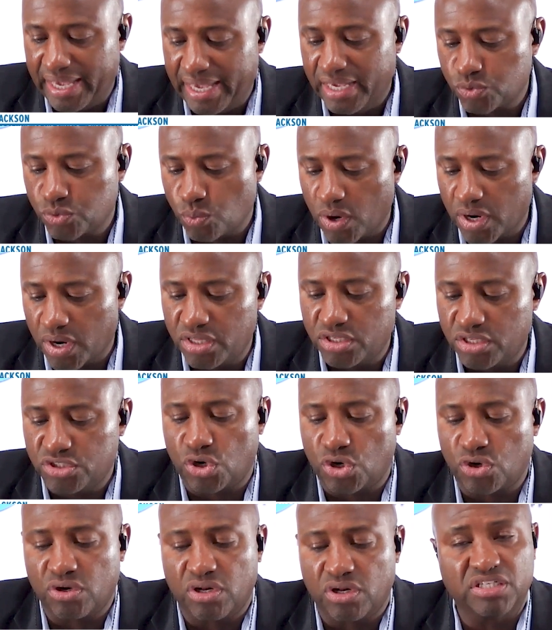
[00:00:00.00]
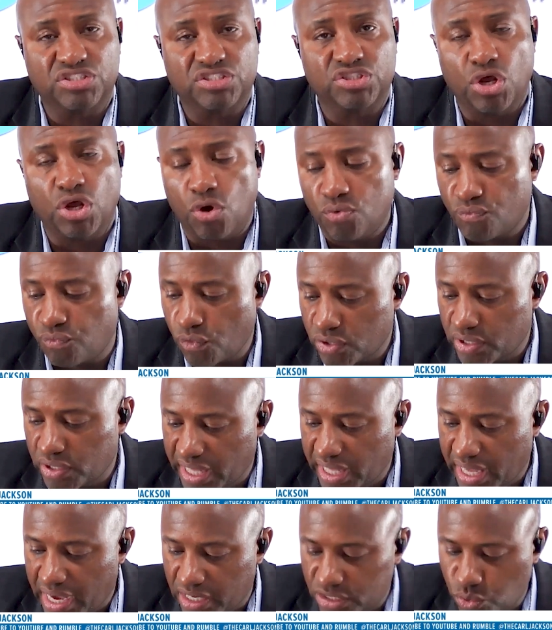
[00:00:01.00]
is one of the journalists known for
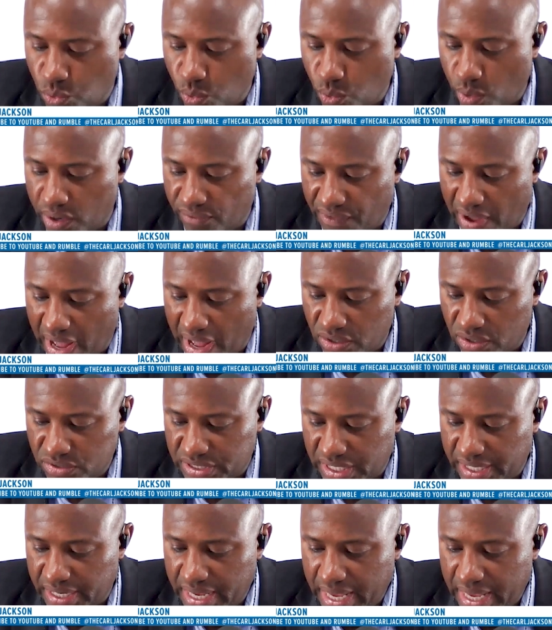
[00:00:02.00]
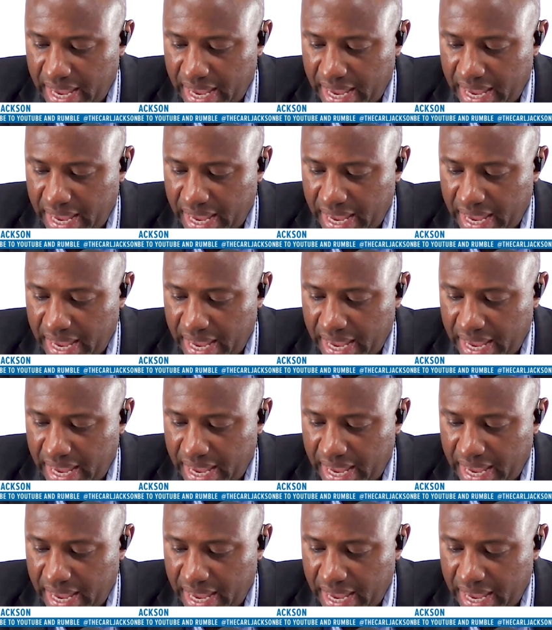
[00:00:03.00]
the Twitter files and